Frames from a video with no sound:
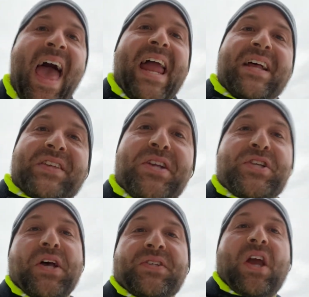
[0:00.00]
And as I
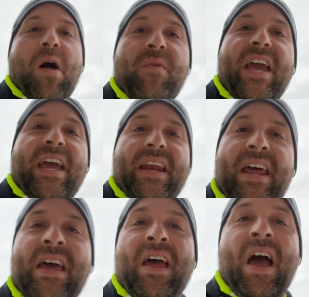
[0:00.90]
just come in,
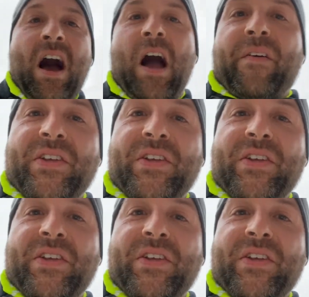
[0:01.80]
I'm gonna